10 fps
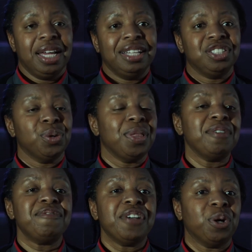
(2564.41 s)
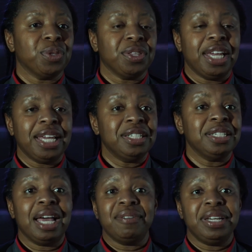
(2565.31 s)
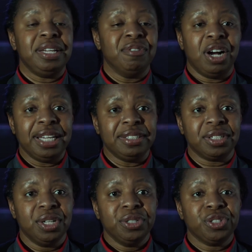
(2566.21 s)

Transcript: And so they felt that they didn't have any rights.